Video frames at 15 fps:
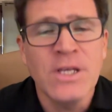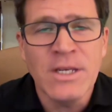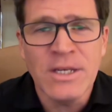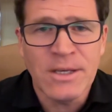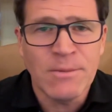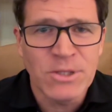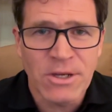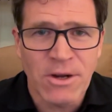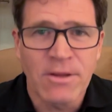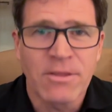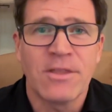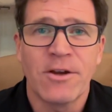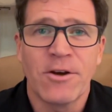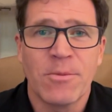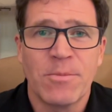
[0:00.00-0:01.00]
an EMDR
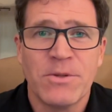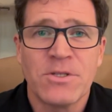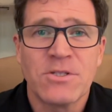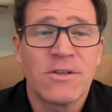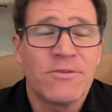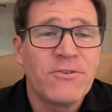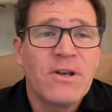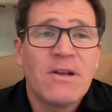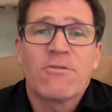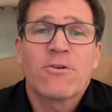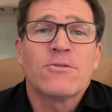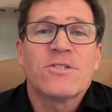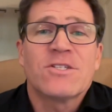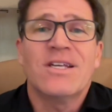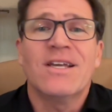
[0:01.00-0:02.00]
therapist, if you never
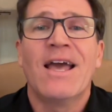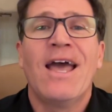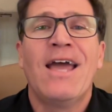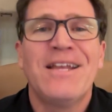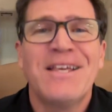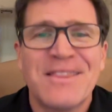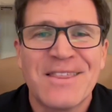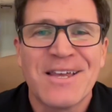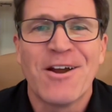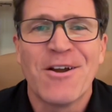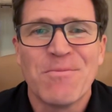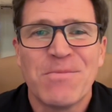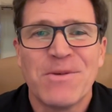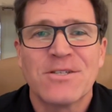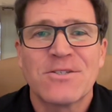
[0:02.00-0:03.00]
go see any
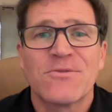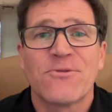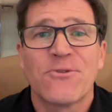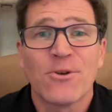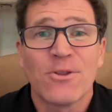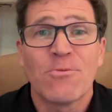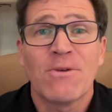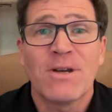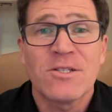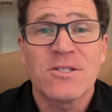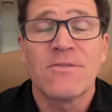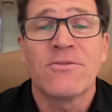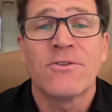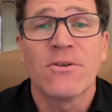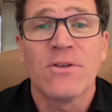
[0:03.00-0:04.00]
therapist for the
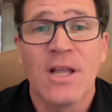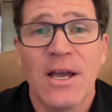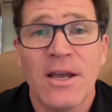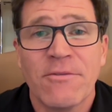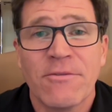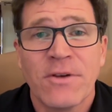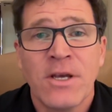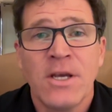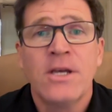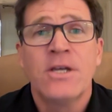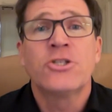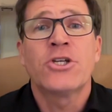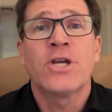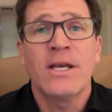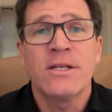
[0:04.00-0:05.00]
rest of your life,
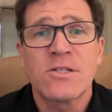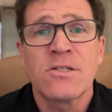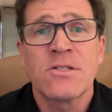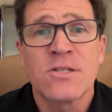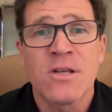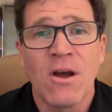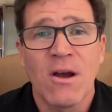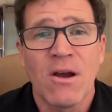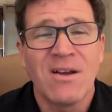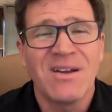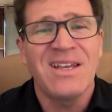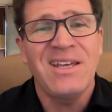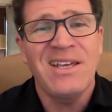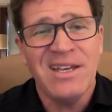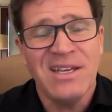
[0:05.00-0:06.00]
chances are,
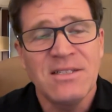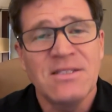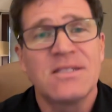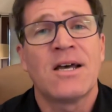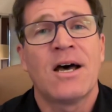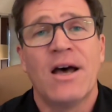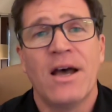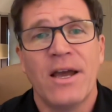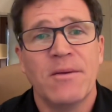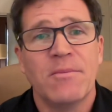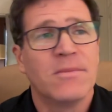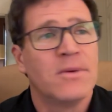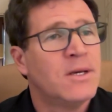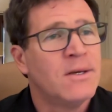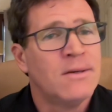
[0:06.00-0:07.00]
in
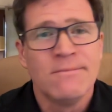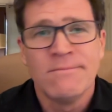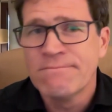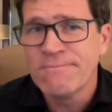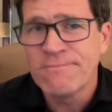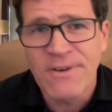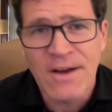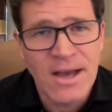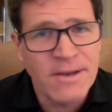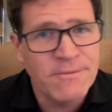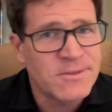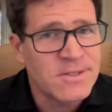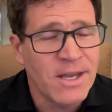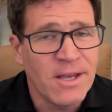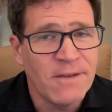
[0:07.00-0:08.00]
time,
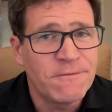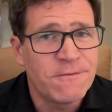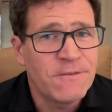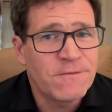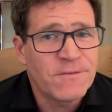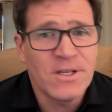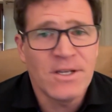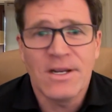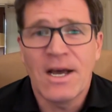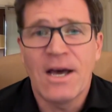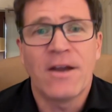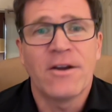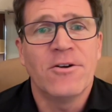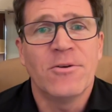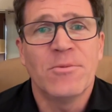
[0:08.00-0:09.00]
5, 10, 15,
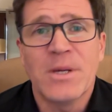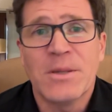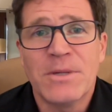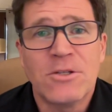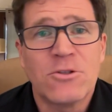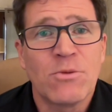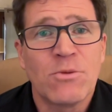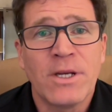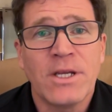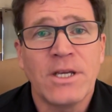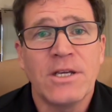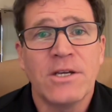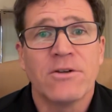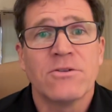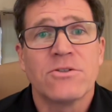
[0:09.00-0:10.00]
I don't know, maybe 20
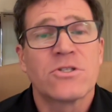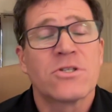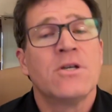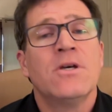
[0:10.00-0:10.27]
years,